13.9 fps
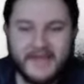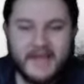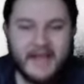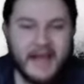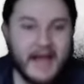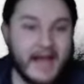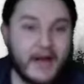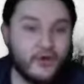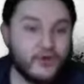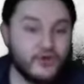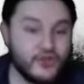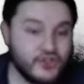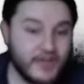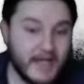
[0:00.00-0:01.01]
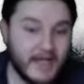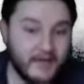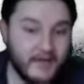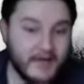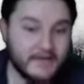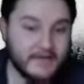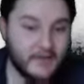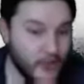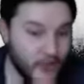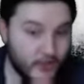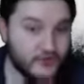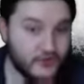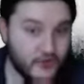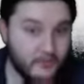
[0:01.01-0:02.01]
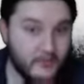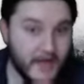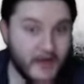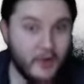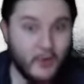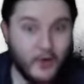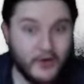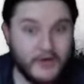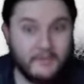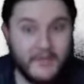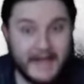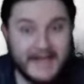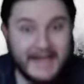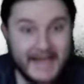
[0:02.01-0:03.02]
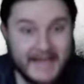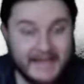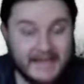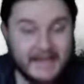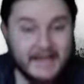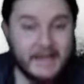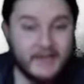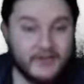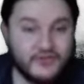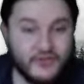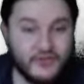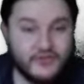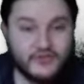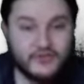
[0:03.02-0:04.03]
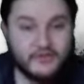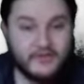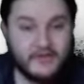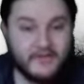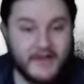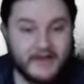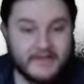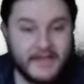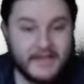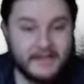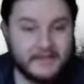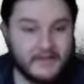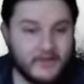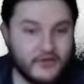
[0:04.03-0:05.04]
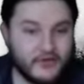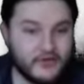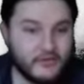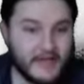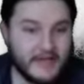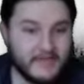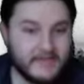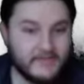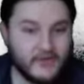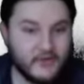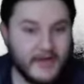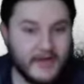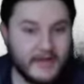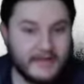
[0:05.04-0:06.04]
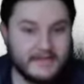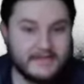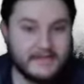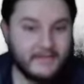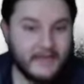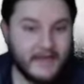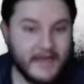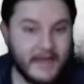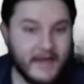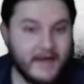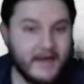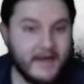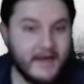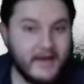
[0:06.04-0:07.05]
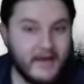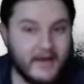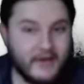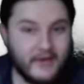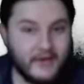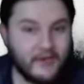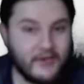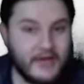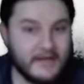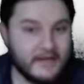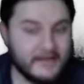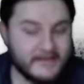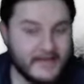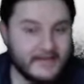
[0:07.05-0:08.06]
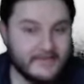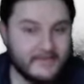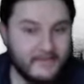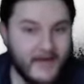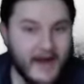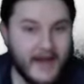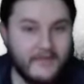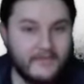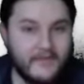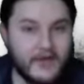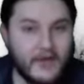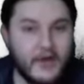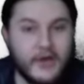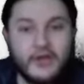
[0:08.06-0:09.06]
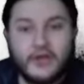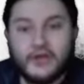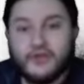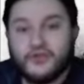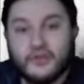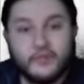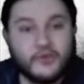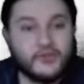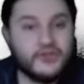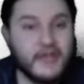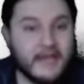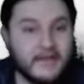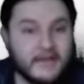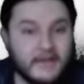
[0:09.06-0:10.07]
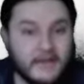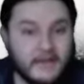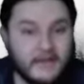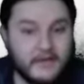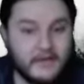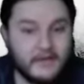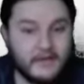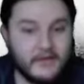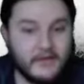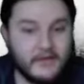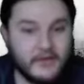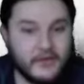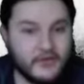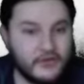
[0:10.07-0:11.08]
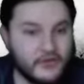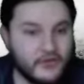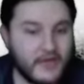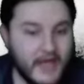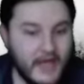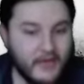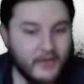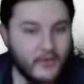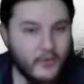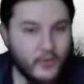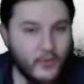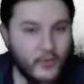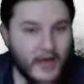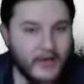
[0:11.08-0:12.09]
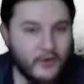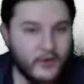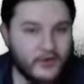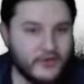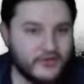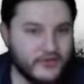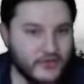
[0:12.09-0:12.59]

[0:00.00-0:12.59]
And how could you check your answer? Well, you could sub that coordinate back in to some of the values here. So you could sub negative 2 back in to see if you get the gradient as negative 5. You could double check that you do get the y coordinate.